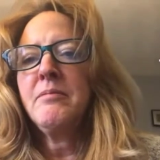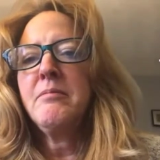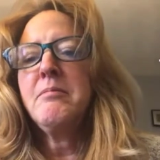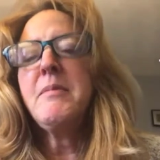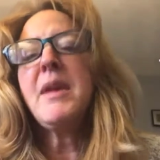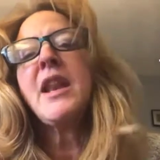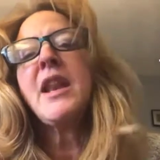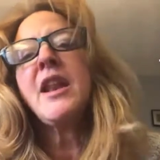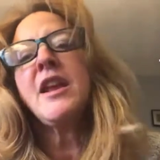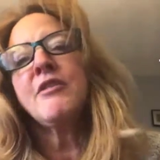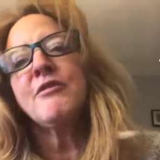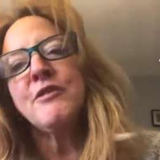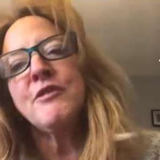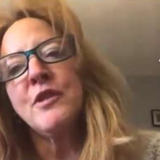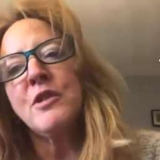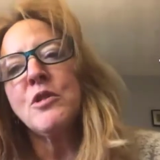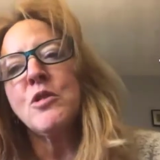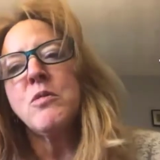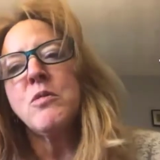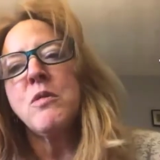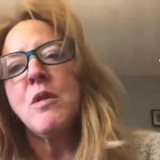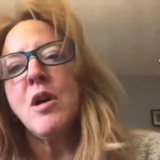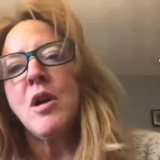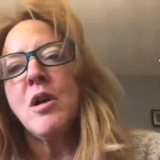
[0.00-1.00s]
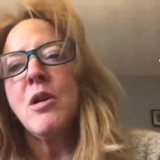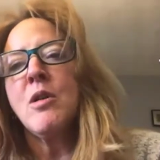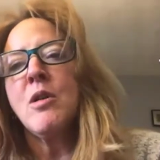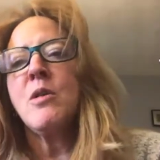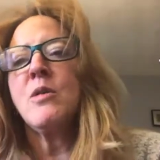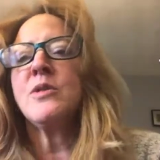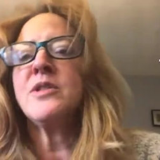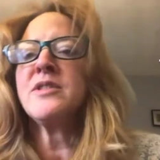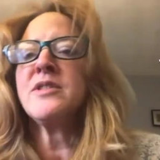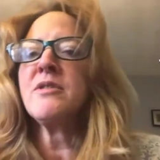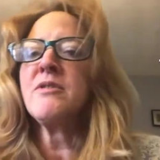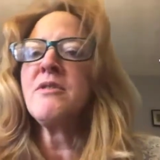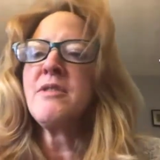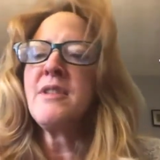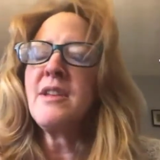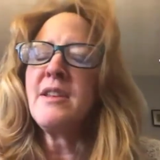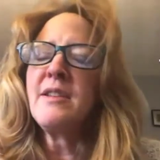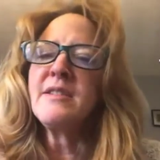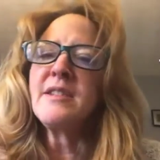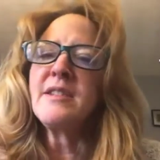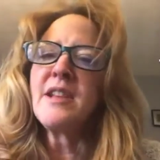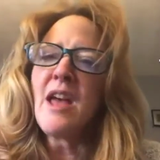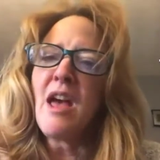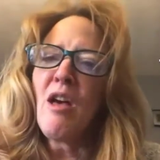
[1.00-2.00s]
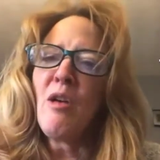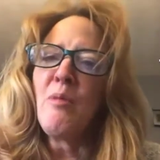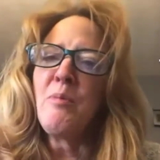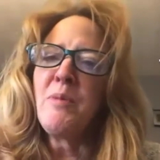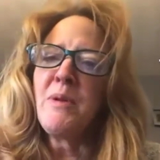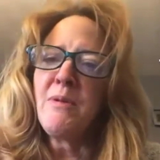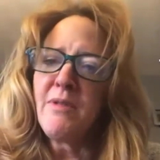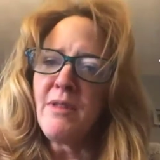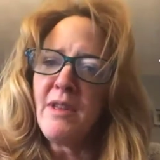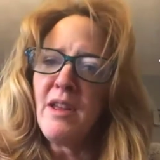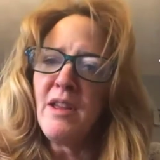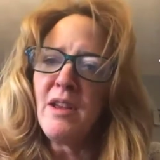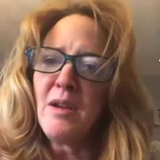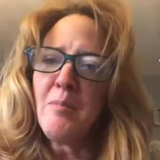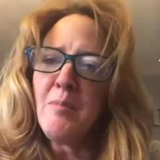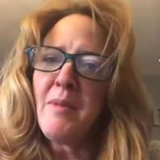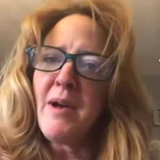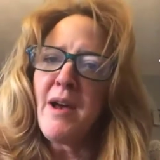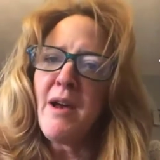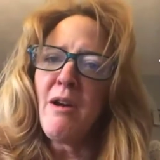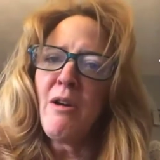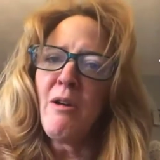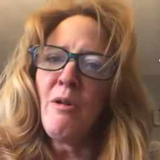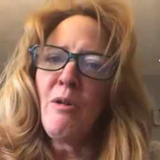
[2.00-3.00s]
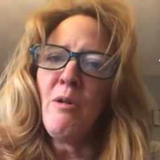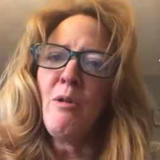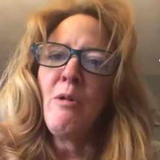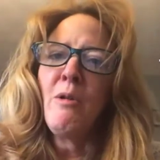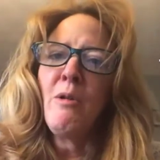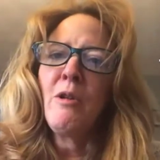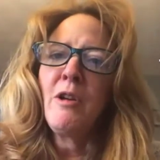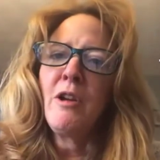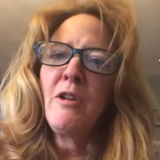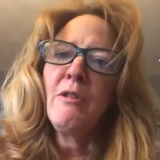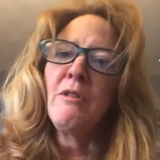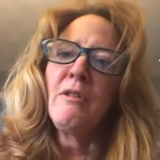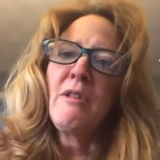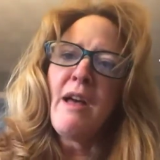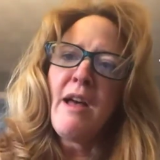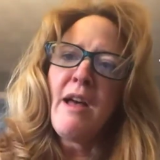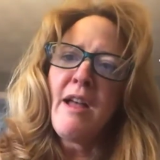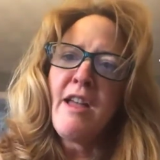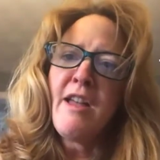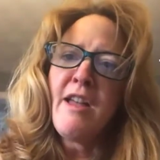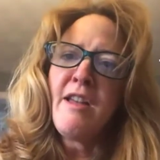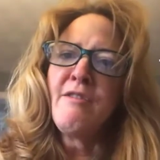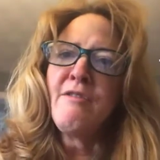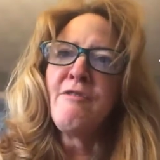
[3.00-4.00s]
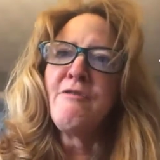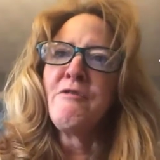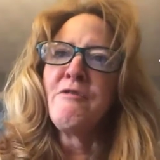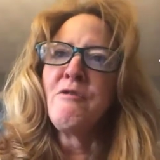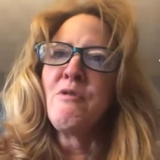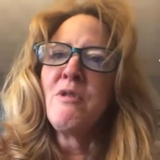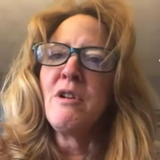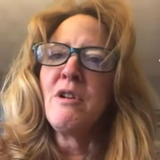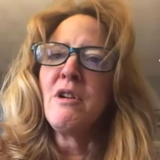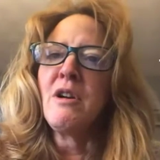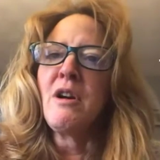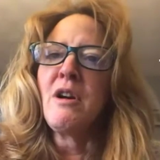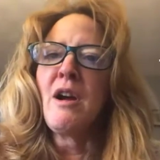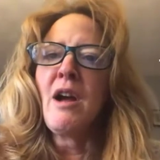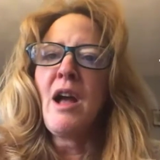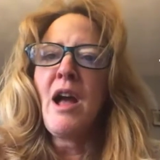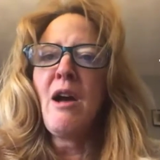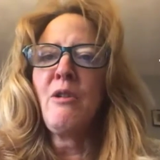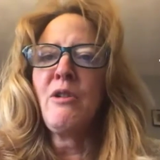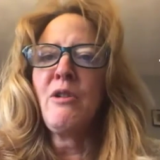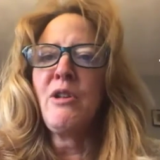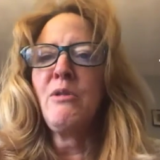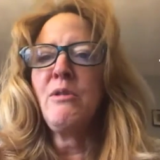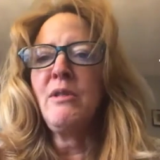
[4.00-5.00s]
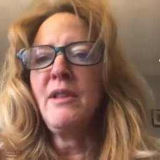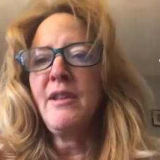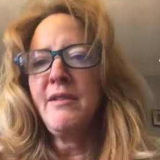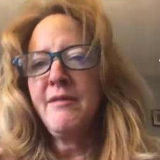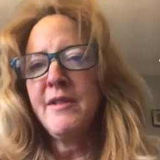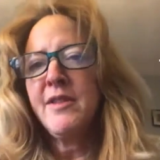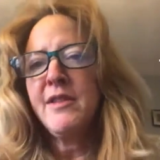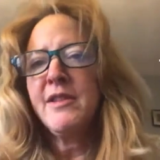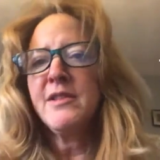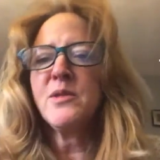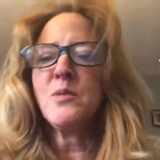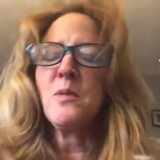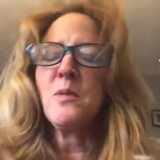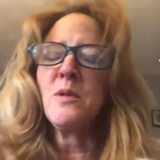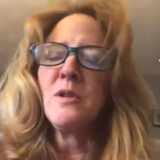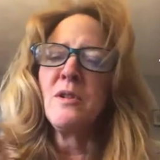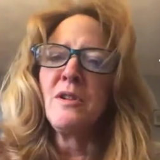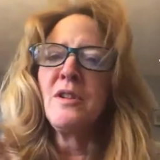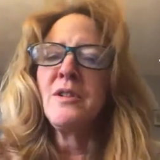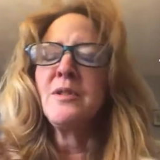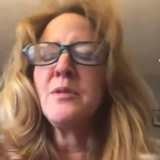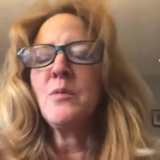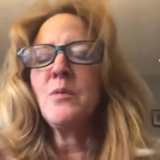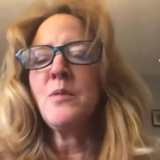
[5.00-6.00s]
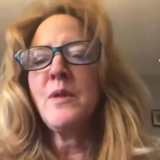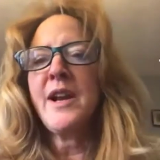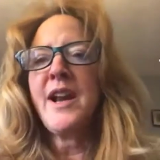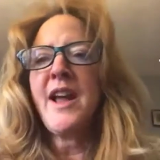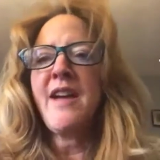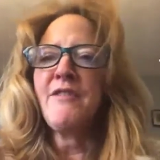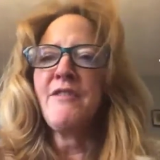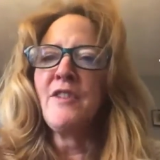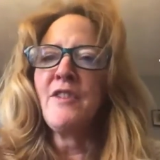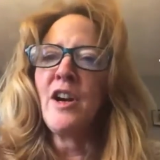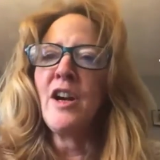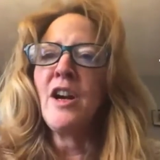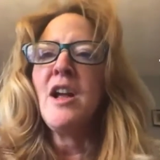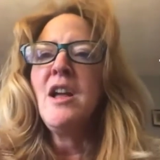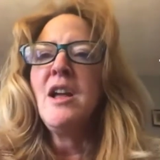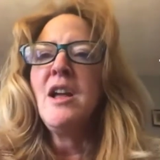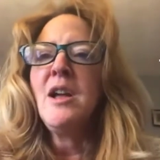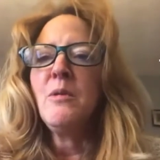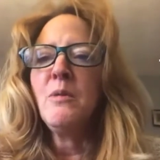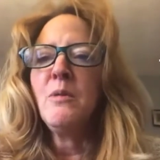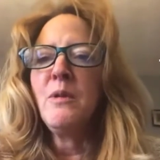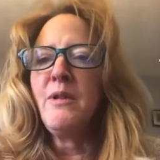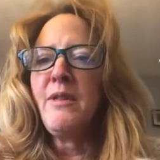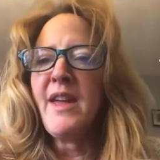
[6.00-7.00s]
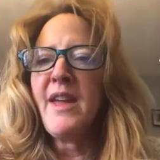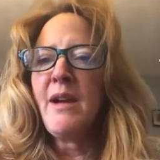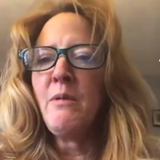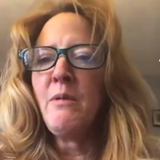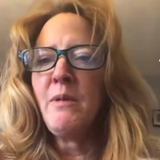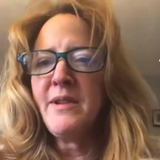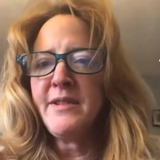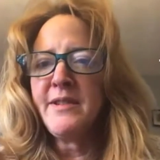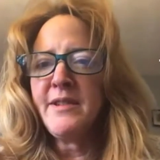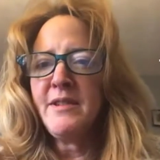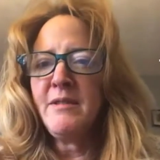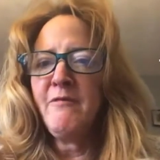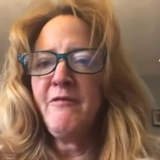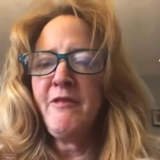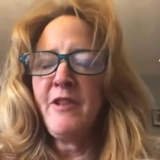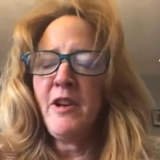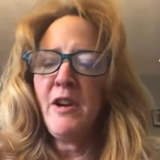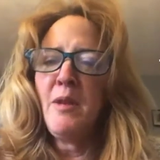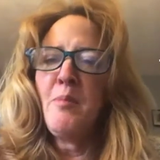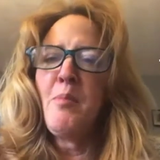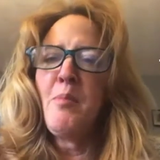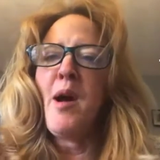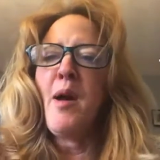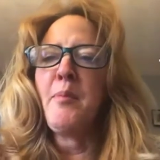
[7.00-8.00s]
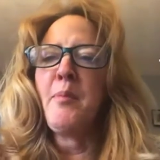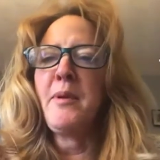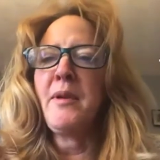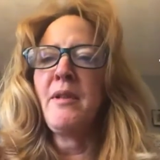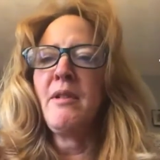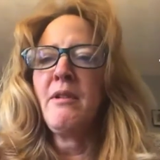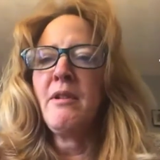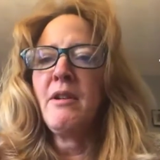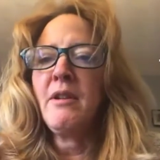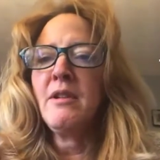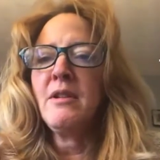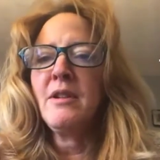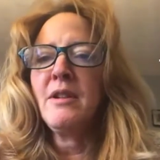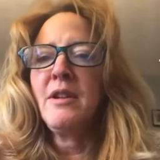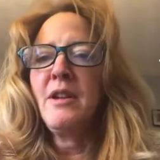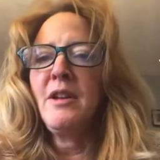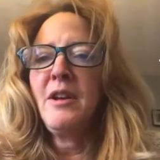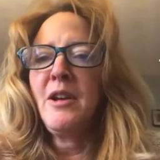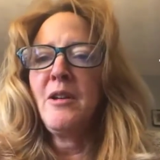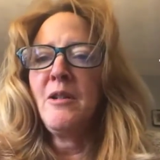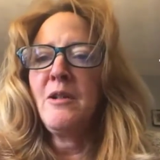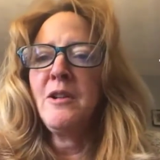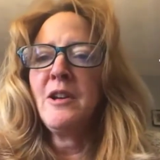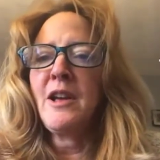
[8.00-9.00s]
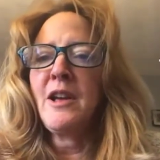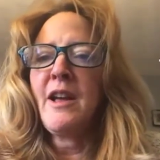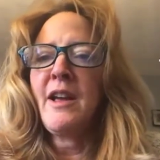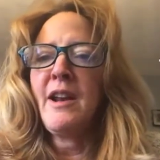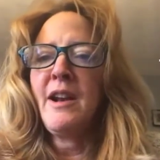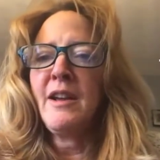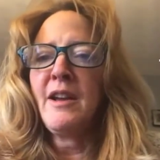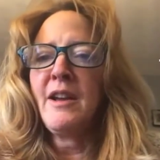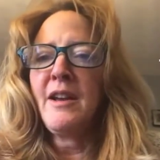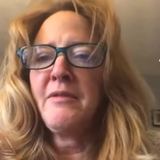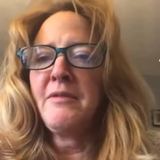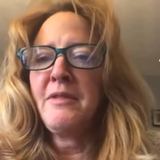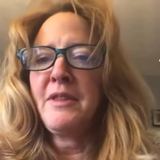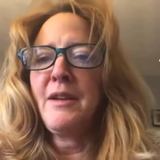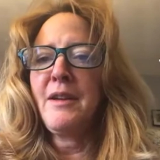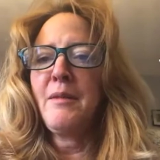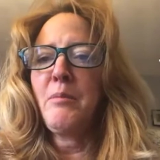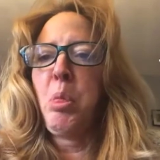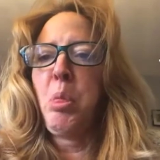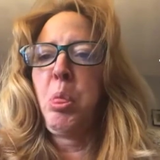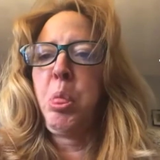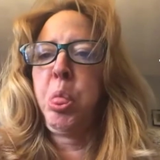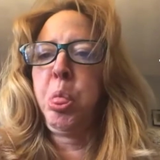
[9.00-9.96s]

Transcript: meaningful quotes or things to help you think about your life or how you live in this world, whatever. Well, that wasn't very popular. It kind of got the